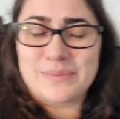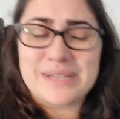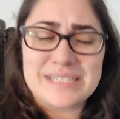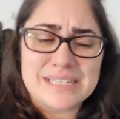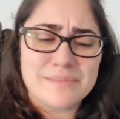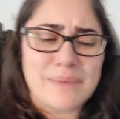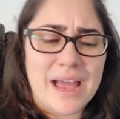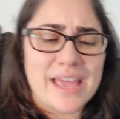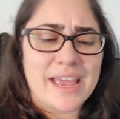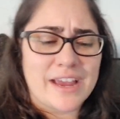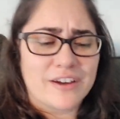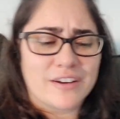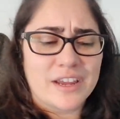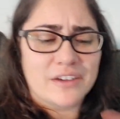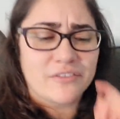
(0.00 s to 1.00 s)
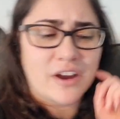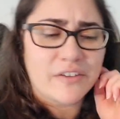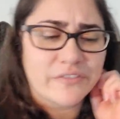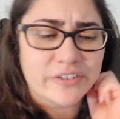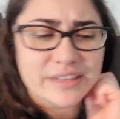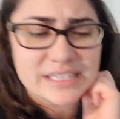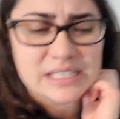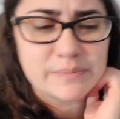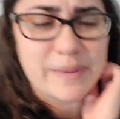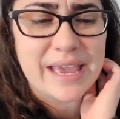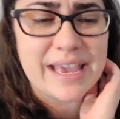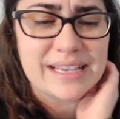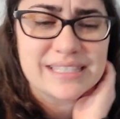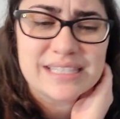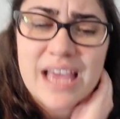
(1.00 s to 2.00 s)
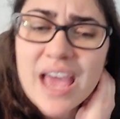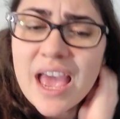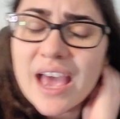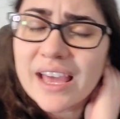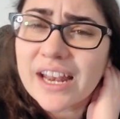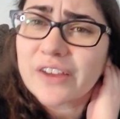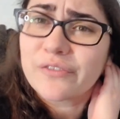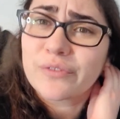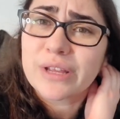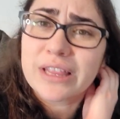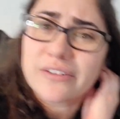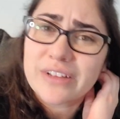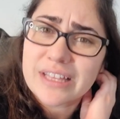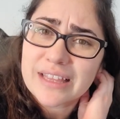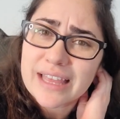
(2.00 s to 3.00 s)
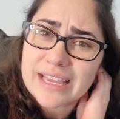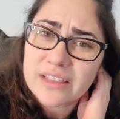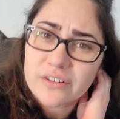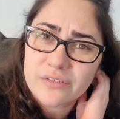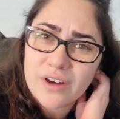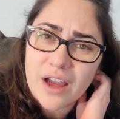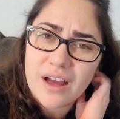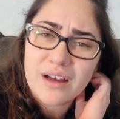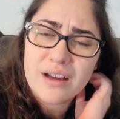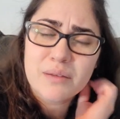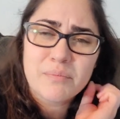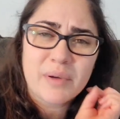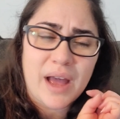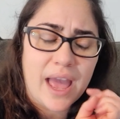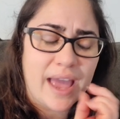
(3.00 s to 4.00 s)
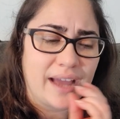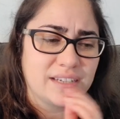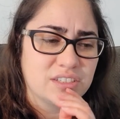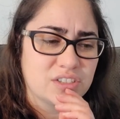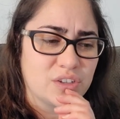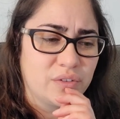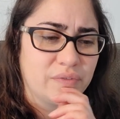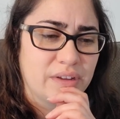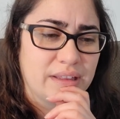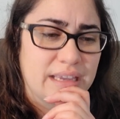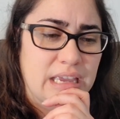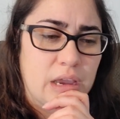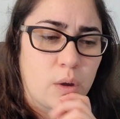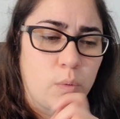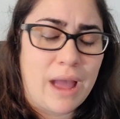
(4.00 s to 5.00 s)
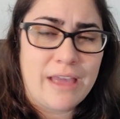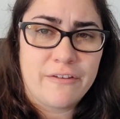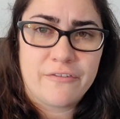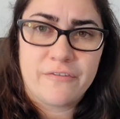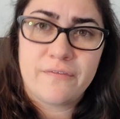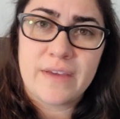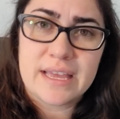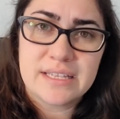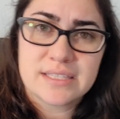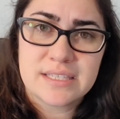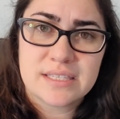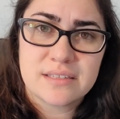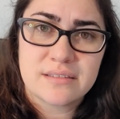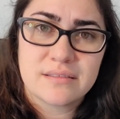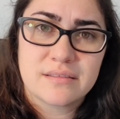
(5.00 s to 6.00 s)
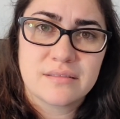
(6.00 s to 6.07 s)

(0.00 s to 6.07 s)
We did buy an area rug for this space and I really like the rug, but I just don't feel like it quite fits